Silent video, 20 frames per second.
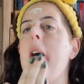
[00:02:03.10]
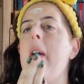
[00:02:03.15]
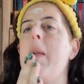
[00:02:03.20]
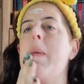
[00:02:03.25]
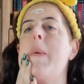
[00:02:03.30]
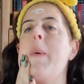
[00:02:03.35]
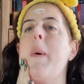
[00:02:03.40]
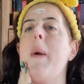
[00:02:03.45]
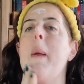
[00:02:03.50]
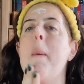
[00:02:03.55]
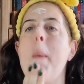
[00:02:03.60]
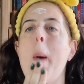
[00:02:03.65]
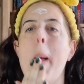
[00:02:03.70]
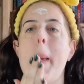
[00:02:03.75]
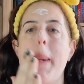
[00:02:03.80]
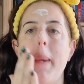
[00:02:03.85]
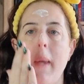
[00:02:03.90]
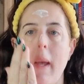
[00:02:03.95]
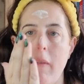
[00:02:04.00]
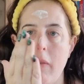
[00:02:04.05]
like 7:20.
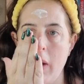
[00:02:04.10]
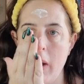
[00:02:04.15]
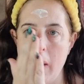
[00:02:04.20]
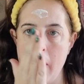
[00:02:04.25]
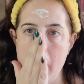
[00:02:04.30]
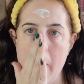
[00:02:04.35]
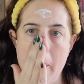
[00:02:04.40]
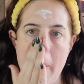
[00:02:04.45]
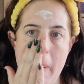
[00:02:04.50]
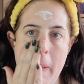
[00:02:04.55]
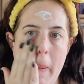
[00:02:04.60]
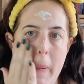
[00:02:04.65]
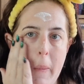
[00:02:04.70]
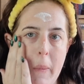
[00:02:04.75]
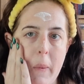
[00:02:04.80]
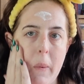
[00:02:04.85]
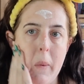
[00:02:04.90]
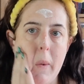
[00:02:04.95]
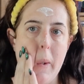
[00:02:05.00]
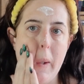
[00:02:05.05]

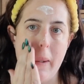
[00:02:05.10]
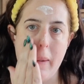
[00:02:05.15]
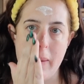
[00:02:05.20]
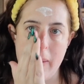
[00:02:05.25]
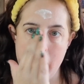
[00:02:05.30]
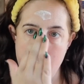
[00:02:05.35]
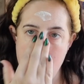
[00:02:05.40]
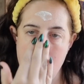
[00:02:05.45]
So she's...